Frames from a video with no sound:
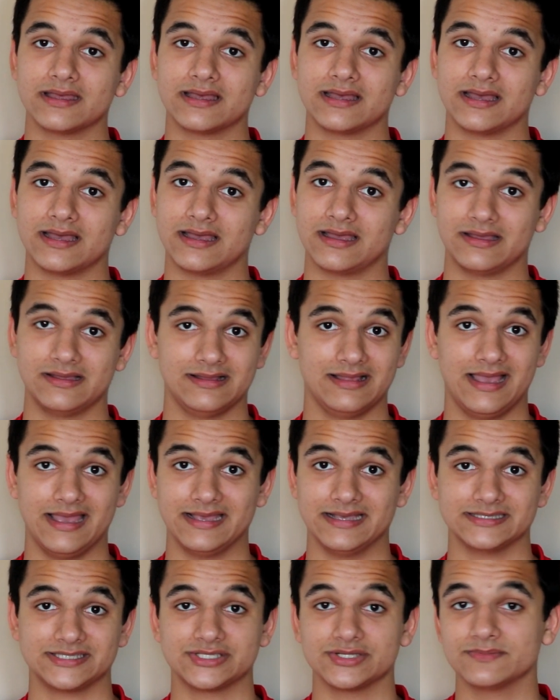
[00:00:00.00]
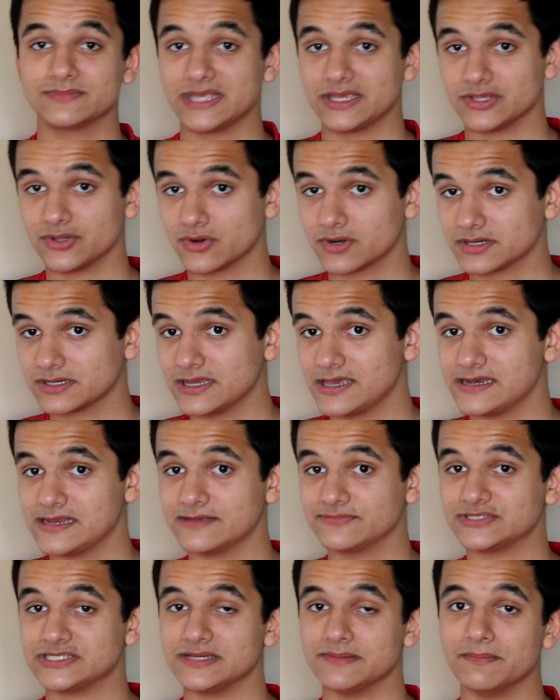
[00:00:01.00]
Uh, I assume that York 9
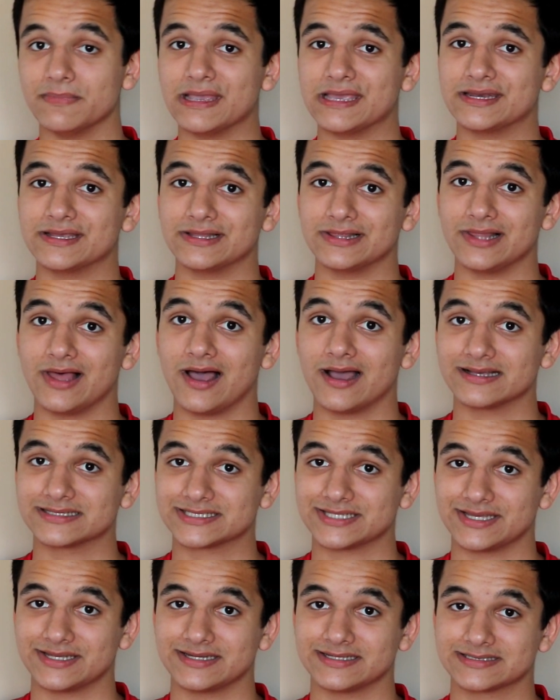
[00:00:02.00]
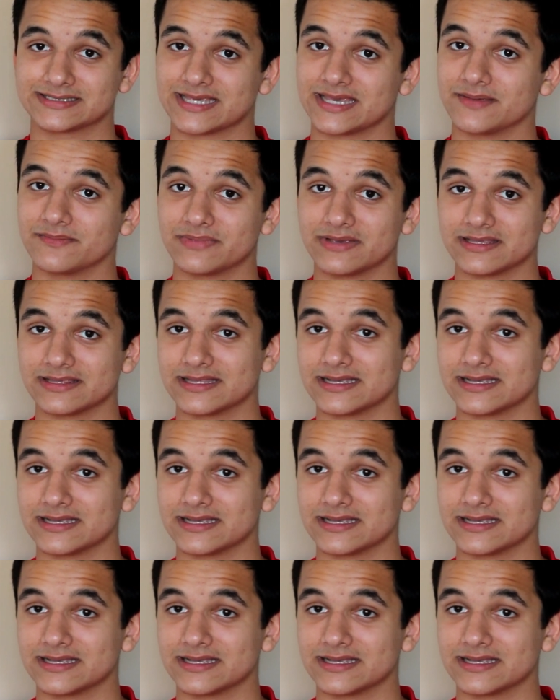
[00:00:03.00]
FC made a loss on this game being